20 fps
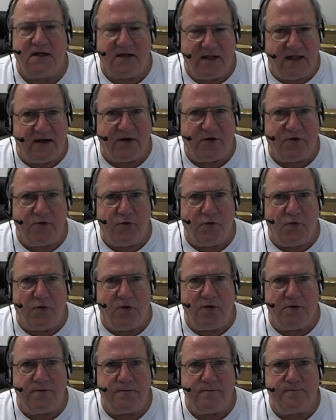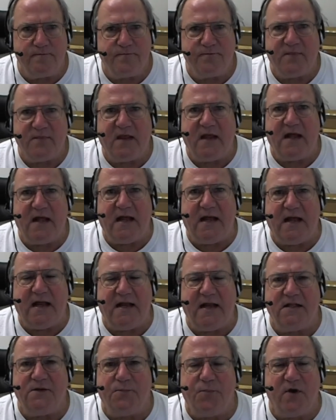let it cool,
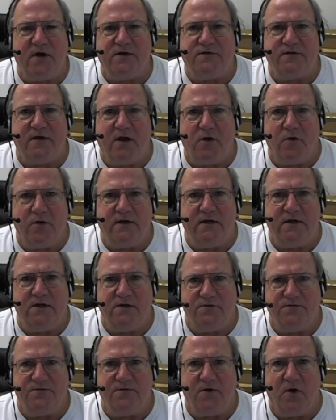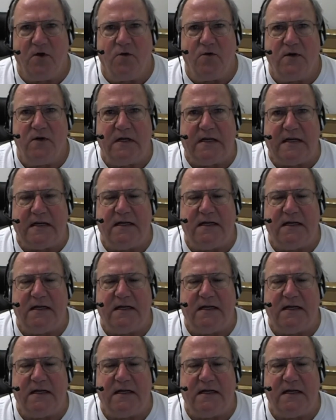and the braze alloy didn't flow